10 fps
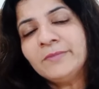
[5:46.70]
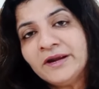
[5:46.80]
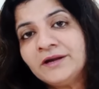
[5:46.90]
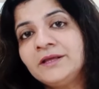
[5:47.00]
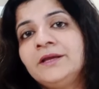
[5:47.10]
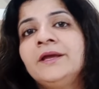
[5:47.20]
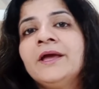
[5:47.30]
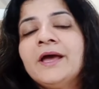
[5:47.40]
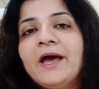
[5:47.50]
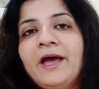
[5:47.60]
ability,
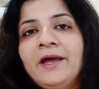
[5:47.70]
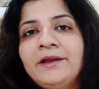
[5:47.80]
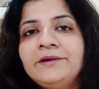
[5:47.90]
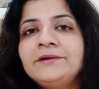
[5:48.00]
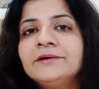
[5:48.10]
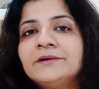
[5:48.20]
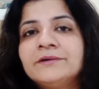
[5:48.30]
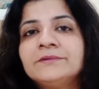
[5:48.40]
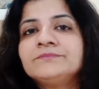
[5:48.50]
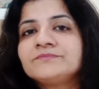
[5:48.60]
and
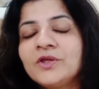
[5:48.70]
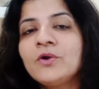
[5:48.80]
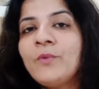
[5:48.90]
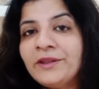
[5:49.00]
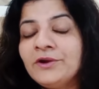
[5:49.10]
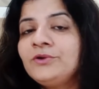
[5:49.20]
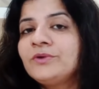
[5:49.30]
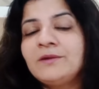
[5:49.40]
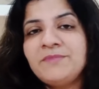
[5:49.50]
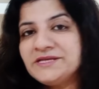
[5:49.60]
whether you
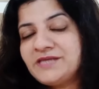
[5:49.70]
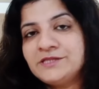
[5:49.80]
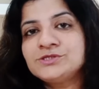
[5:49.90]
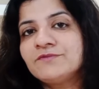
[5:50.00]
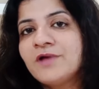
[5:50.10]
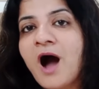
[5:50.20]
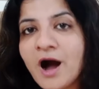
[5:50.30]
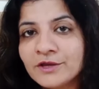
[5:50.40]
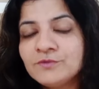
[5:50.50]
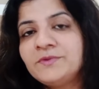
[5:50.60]
can make sense of the
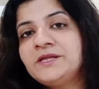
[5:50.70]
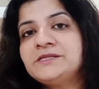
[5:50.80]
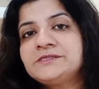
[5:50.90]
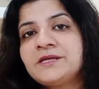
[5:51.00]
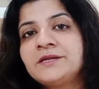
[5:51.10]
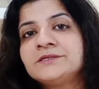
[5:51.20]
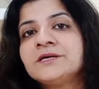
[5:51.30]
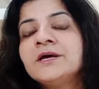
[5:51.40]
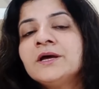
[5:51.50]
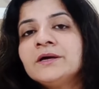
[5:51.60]
arguments, and
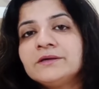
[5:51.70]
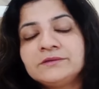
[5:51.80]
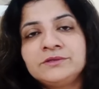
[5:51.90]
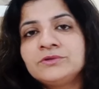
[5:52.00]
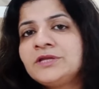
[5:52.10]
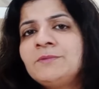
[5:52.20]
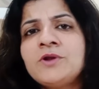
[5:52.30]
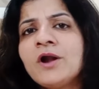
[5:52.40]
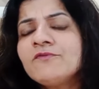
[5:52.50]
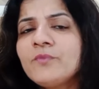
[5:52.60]
there'll be a
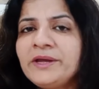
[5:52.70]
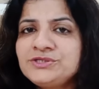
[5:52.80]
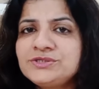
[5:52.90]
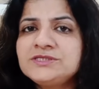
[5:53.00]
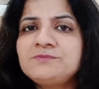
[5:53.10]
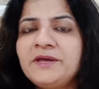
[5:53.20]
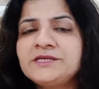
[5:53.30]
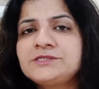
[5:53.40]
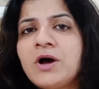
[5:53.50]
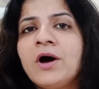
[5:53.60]
lot of questions
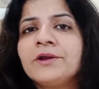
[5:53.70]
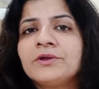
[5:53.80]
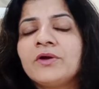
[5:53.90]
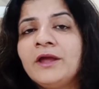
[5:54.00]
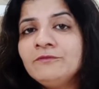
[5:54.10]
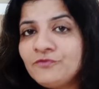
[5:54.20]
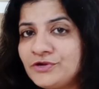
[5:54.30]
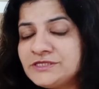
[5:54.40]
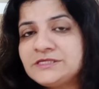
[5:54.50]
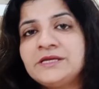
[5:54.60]
based on
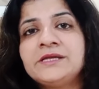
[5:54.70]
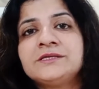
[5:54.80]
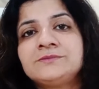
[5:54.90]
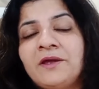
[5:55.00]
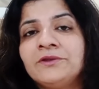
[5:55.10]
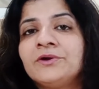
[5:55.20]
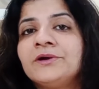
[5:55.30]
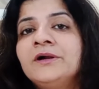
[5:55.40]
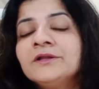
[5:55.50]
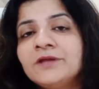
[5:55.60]
inferences,
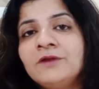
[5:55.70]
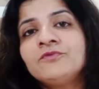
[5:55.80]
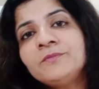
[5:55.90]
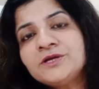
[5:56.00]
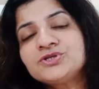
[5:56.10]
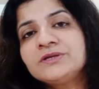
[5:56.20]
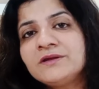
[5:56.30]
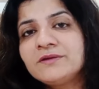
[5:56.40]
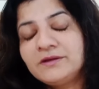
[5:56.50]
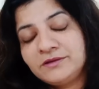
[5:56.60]
whether the
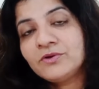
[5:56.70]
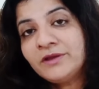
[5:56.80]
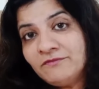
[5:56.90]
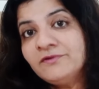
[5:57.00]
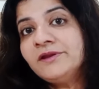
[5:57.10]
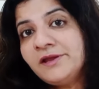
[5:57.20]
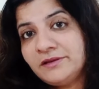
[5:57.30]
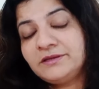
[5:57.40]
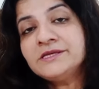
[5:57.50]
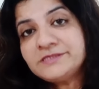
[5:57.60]
information given
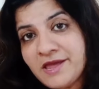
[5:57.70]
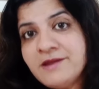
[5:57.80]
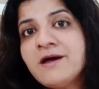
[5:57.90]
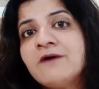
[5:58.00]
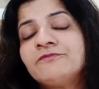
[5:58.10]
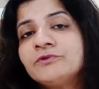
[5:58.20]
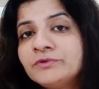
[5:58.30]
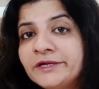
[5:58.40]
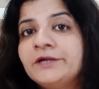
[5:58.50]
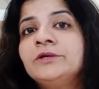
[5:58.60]
is enough to
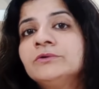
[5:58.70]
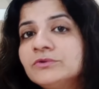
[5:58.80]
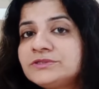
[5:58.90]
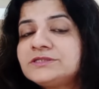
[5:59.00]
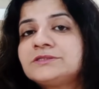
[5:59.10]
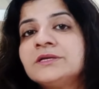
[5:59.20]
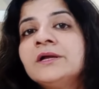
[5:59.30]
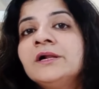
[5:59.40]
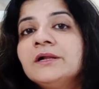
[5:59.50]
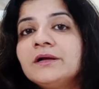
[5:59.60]
deduce
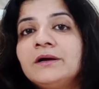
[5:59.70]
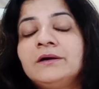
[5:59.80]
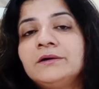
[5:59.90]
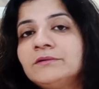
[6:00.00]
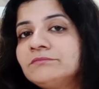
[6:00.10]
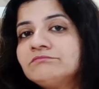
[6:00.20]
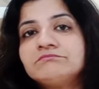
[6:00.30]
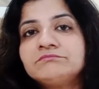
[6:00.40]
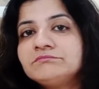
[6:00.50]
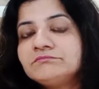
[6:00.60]
um,
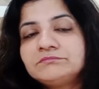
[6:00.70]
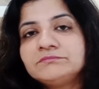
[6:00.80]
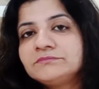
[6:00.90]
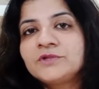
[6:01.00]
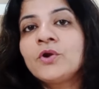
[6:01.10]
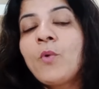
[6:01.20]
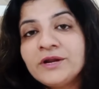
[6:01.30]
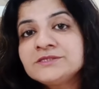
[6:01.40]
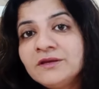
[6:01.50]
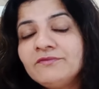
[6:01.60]
what
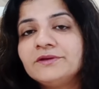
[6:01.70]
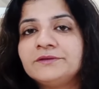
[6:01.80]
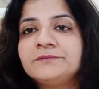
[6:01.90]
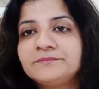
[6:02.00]
is given.